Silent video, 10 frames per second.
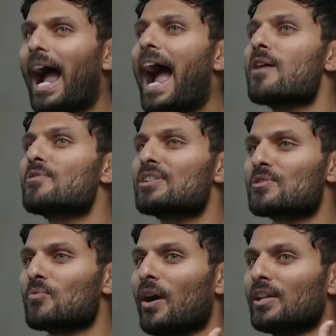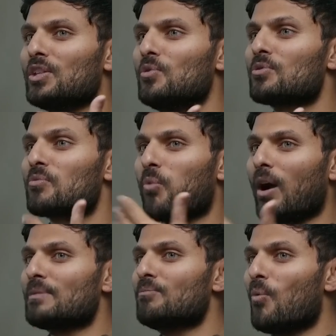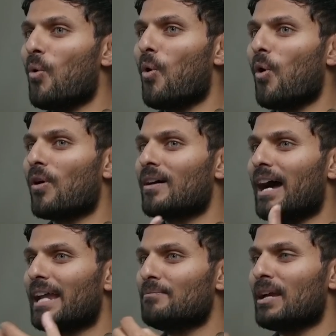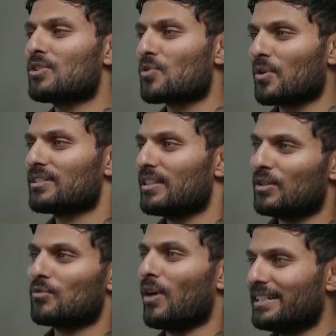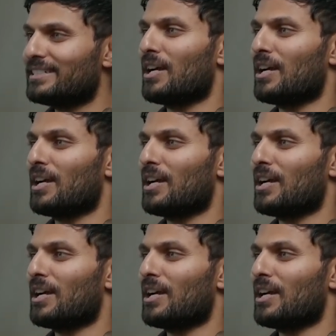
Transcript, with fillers: How does one use one more and make sure it's in the right